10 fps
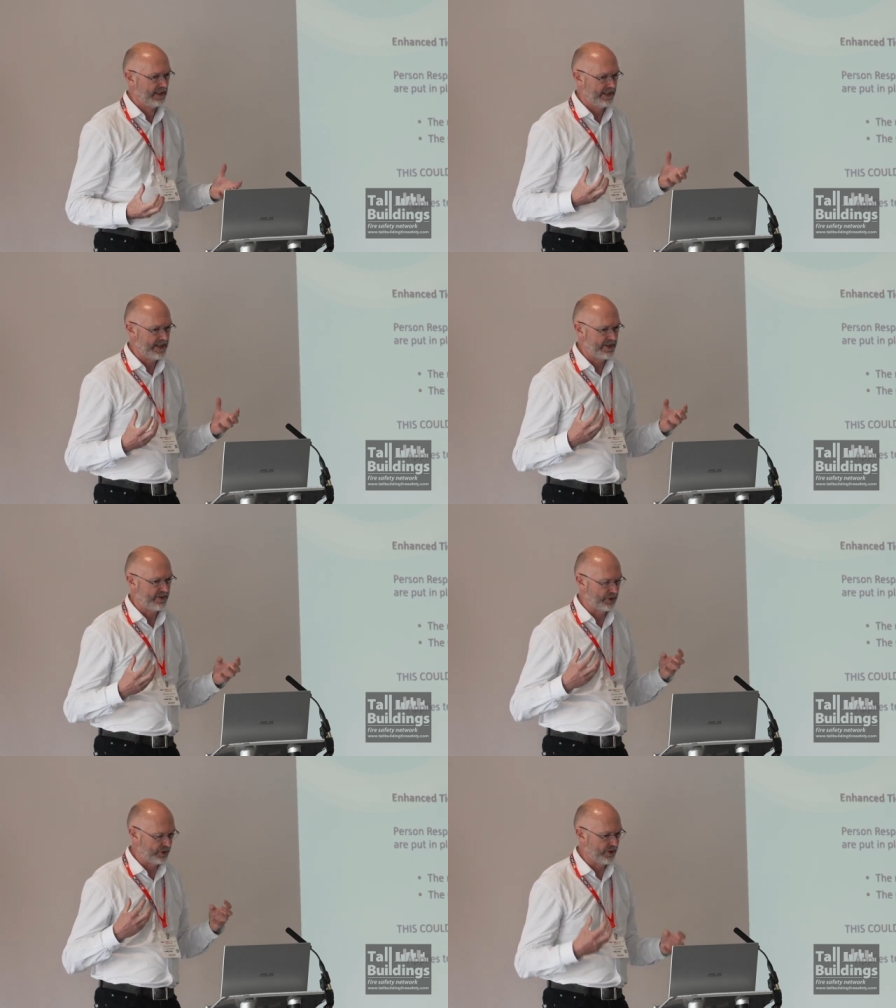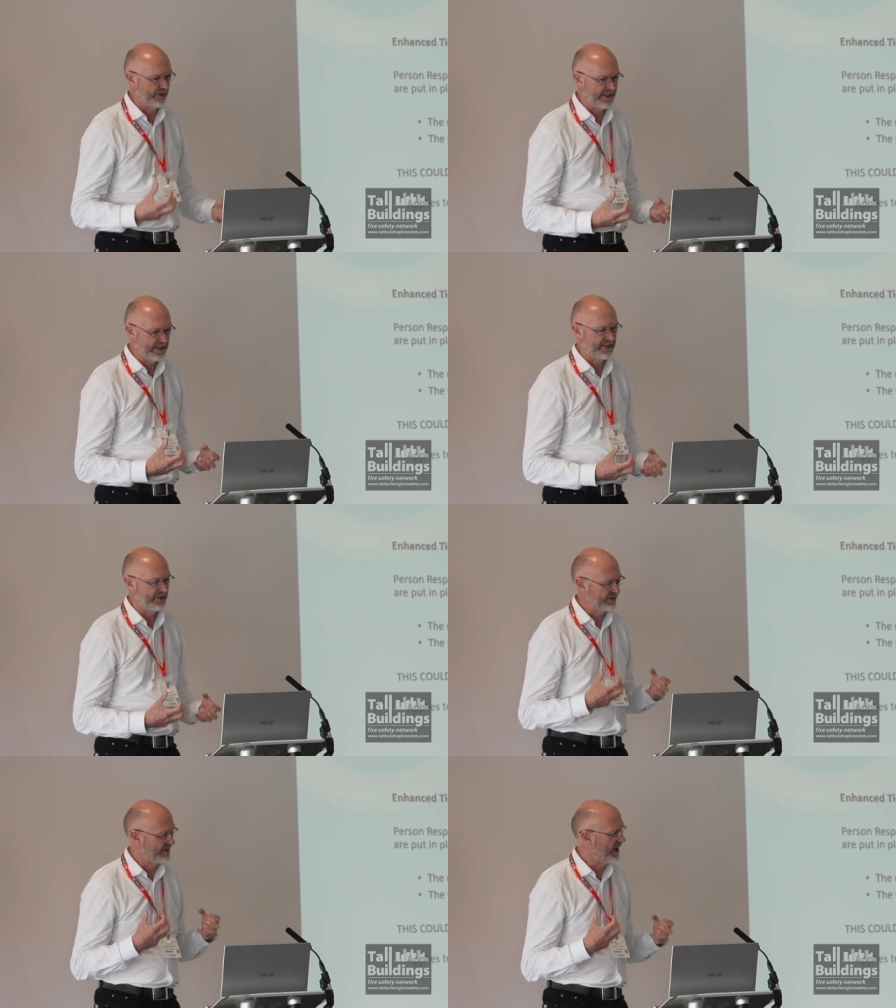is the security industry
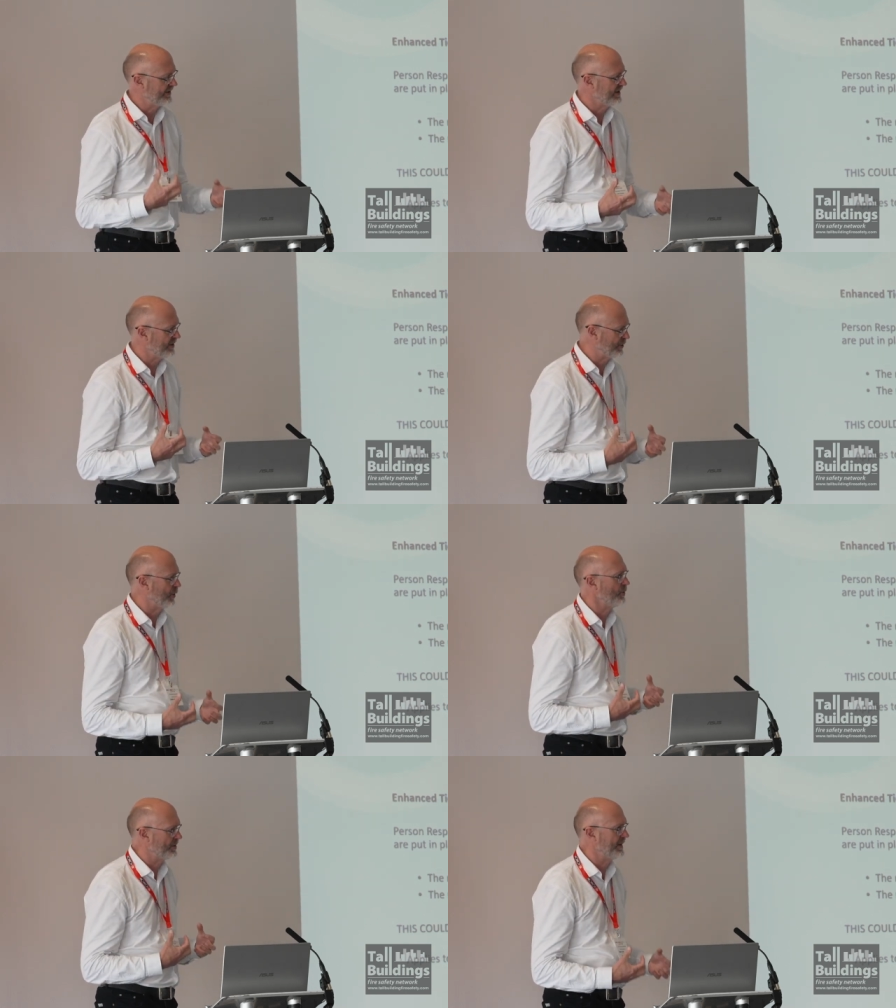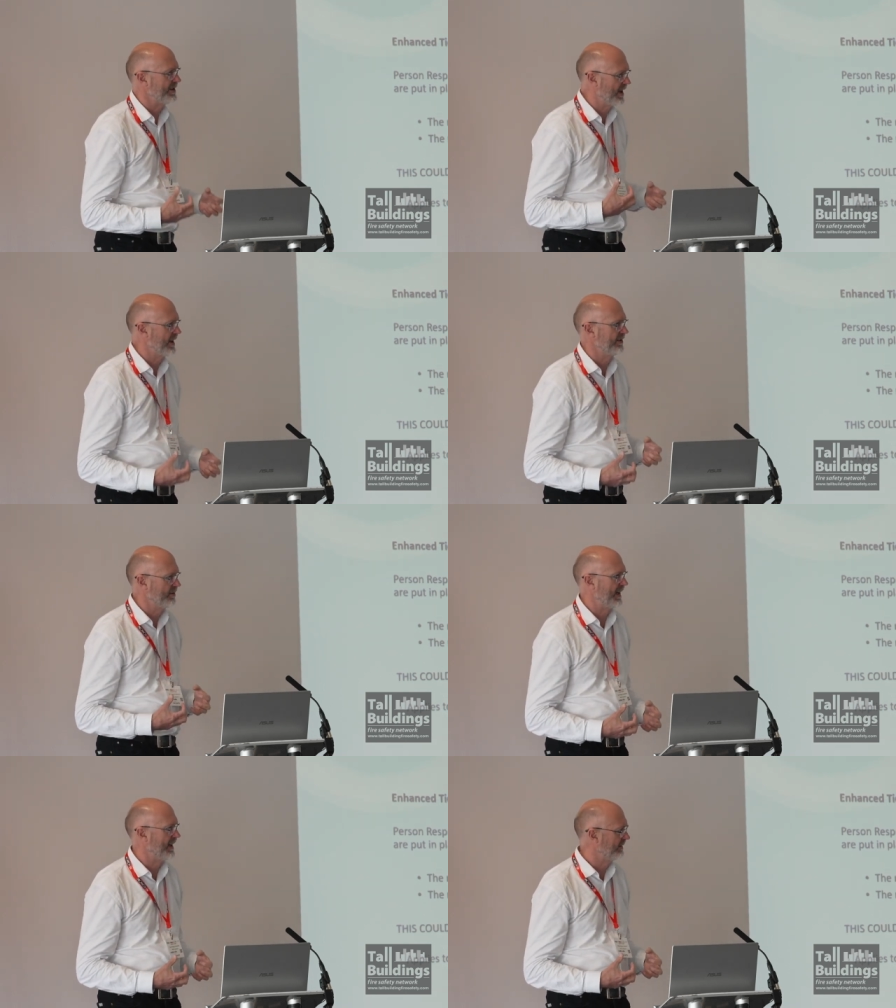is starting to talk to each other
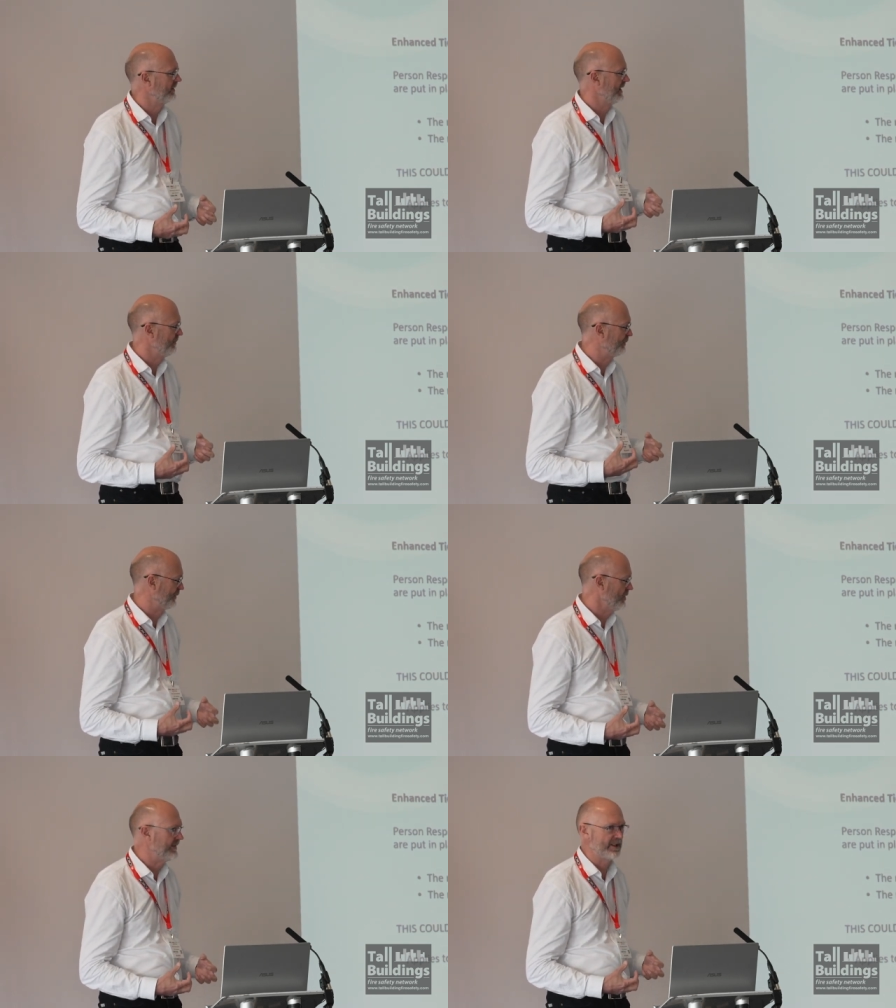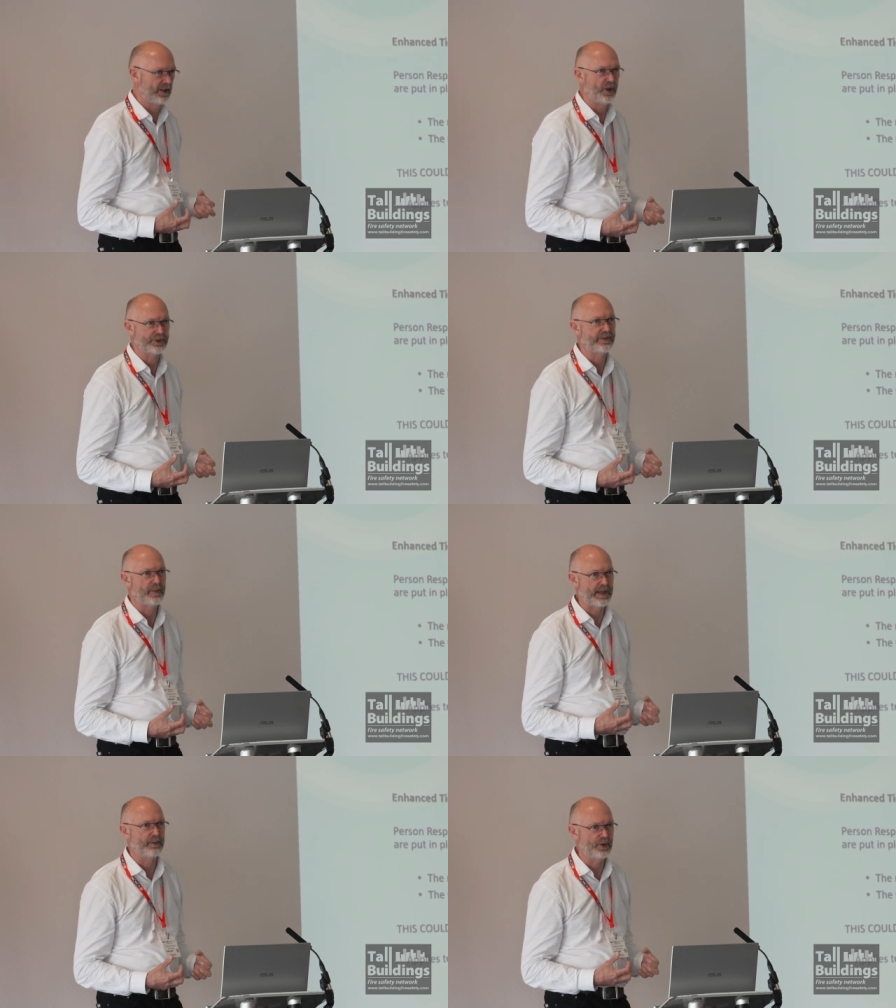about improving the lot of the
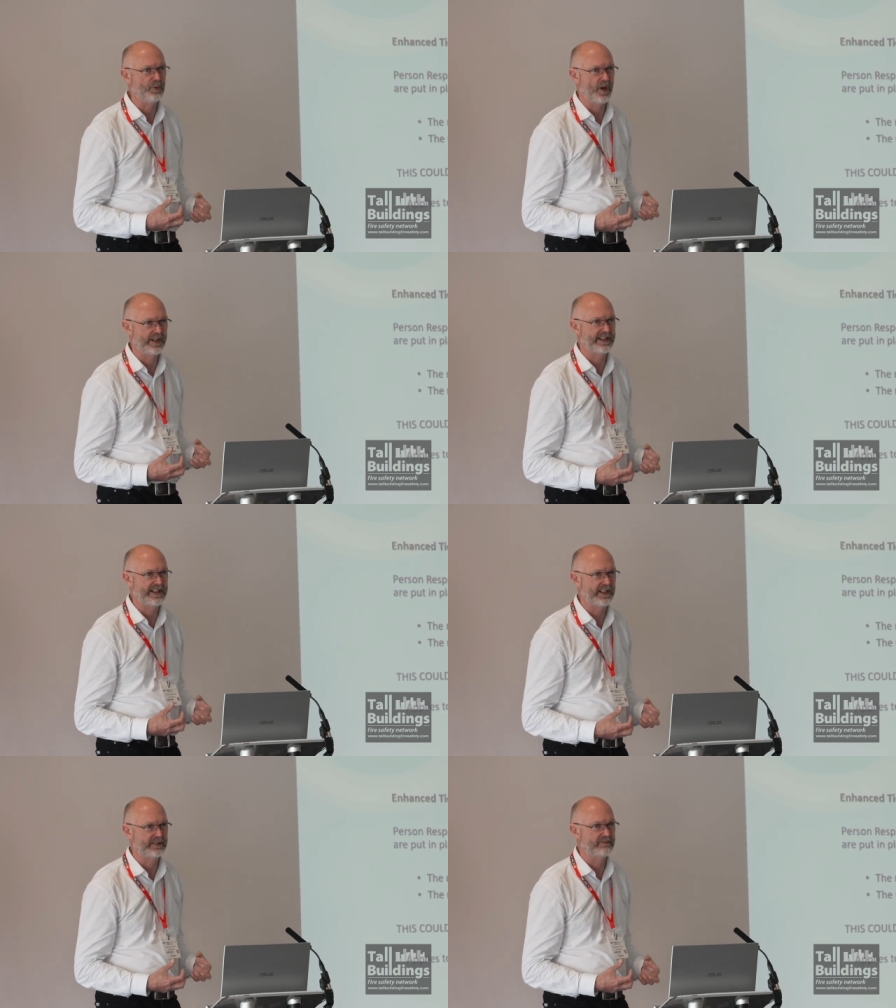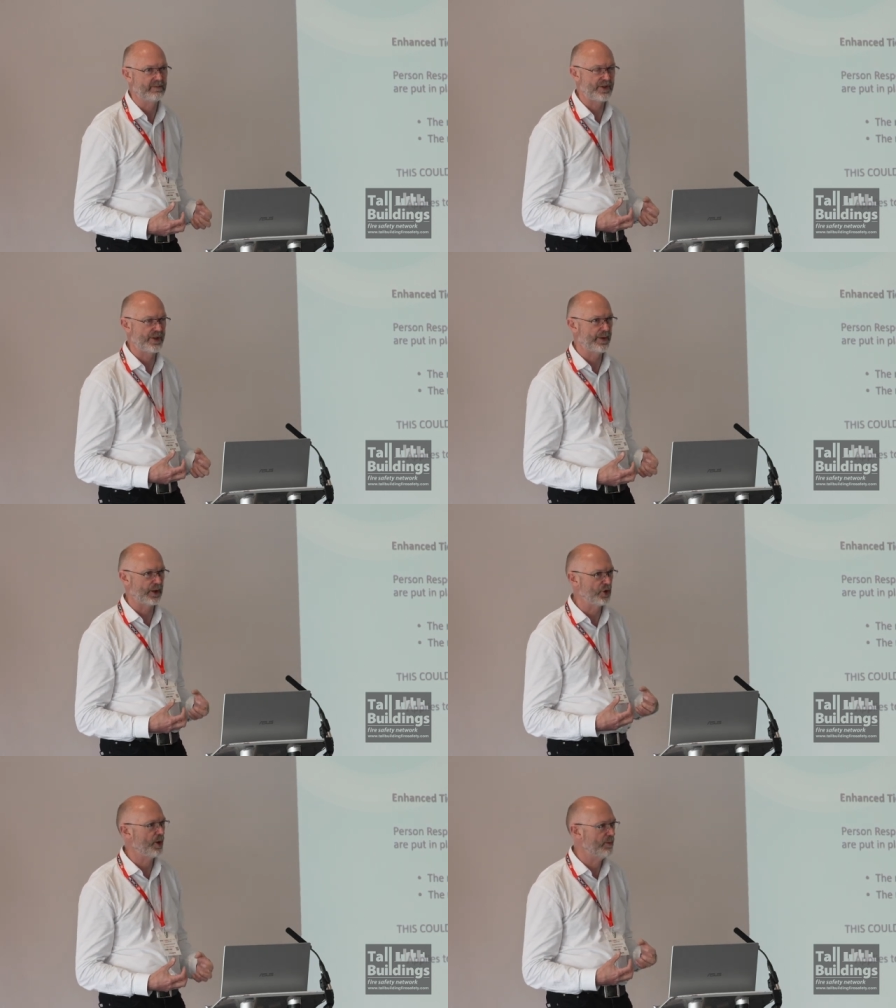people who work in it and showing a
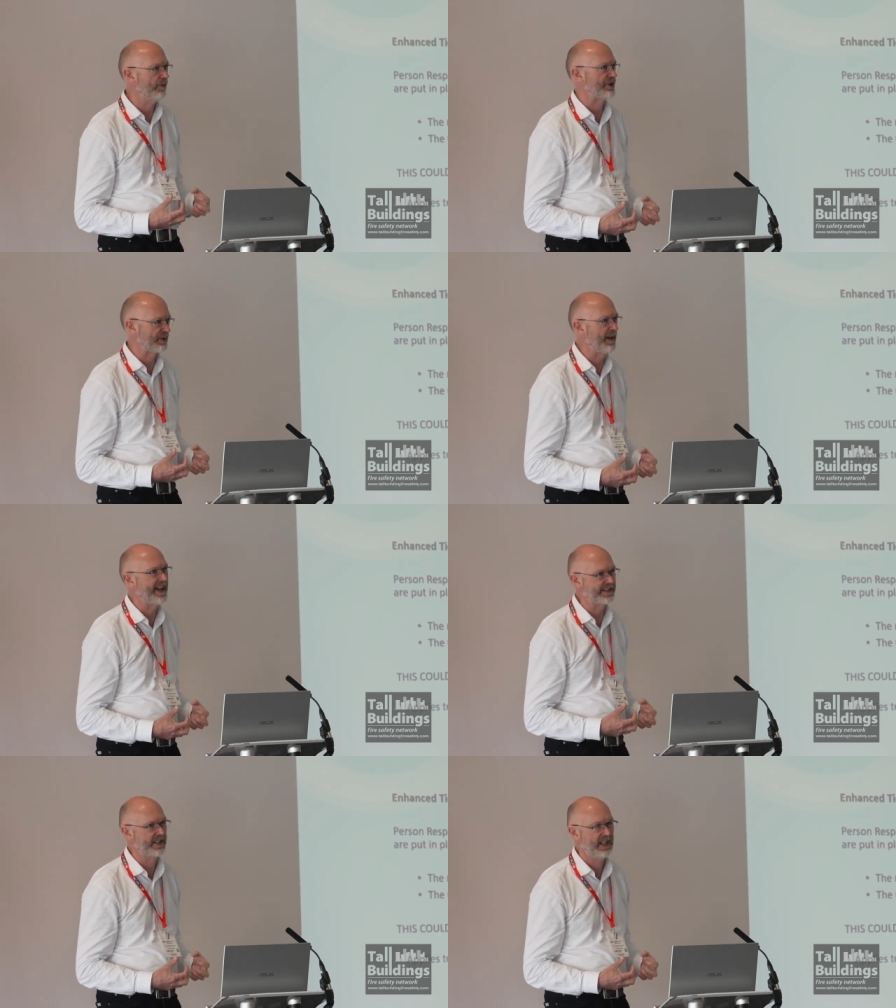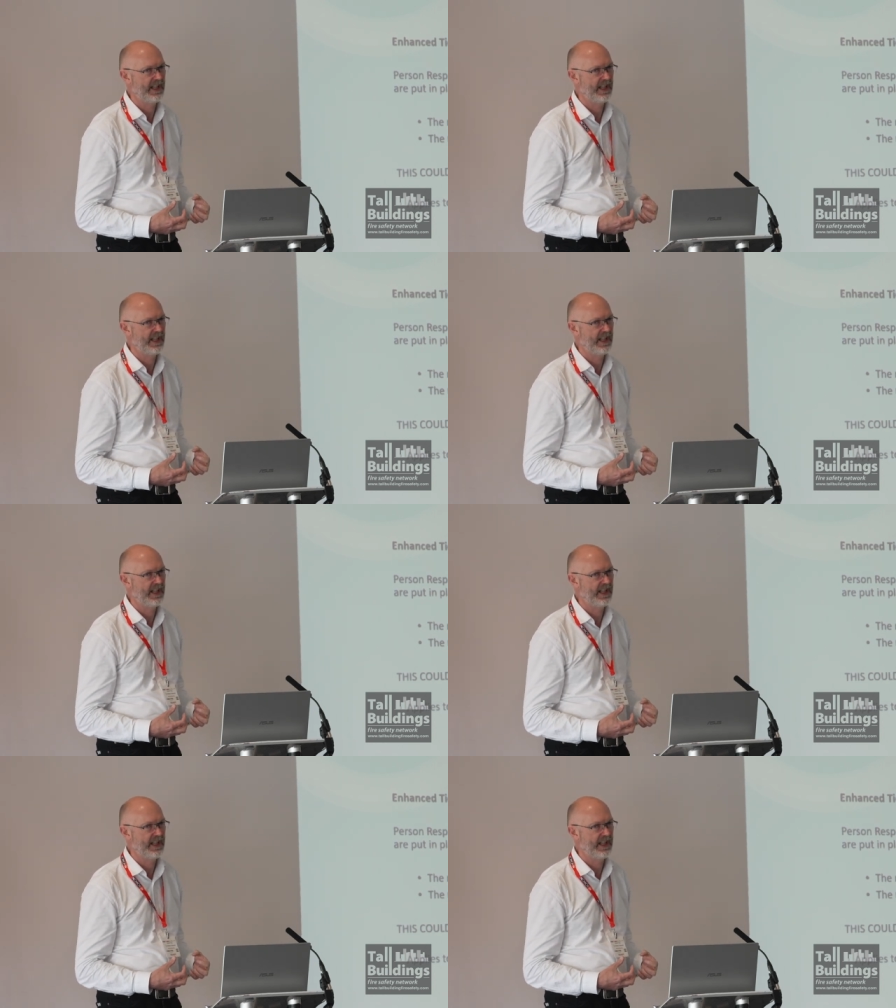lot more respect